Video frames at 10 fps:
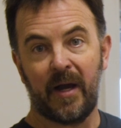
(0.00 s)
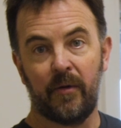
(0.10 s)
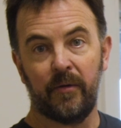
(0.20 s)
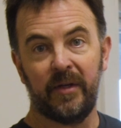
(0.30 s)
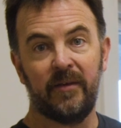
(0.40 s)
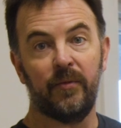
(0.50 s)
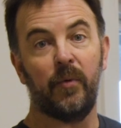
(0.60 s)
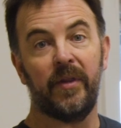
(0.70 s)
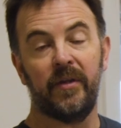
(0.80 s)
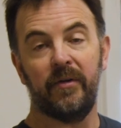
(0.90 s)
power even
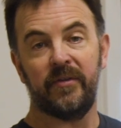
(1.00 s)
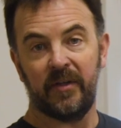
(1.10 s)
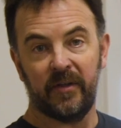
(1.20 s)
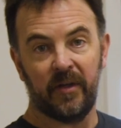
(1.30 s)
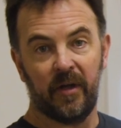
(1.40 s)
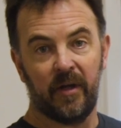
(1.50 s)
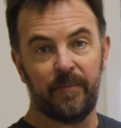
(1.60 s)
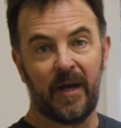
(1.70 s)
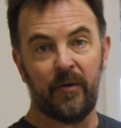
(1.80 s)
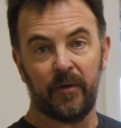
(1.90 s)
when there isn't a
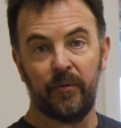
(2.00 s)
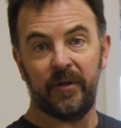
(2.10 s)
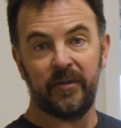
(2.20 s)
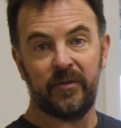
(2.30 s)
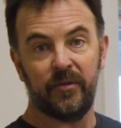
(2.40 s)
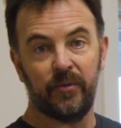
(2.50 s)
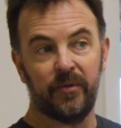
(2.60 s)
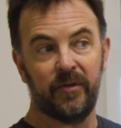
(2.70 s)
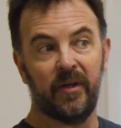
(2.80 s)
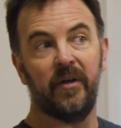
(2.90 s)
power going
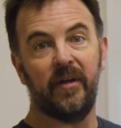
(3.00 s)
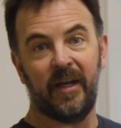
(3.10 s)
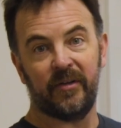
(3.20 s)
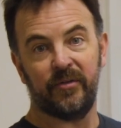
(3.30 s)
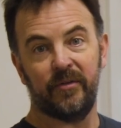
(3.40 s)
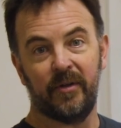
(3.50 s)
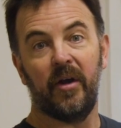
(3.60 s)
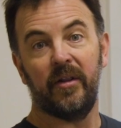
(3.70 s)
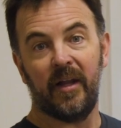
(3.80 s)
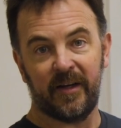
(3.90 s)
to the actual
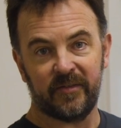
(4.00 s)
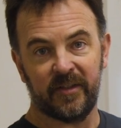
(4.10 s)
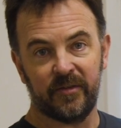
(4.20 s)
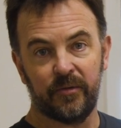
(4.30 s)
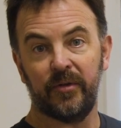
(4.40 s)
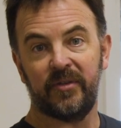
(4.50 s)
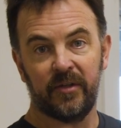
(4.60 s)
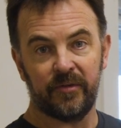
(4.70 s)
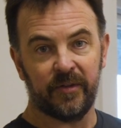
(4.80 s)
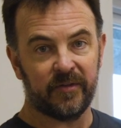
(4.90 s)
unlock signal or
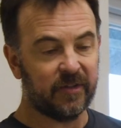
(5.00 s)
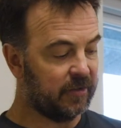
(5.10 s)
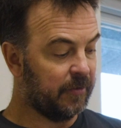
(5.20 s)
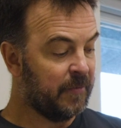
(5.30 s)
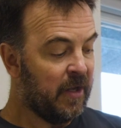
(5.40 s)
solenoid signal.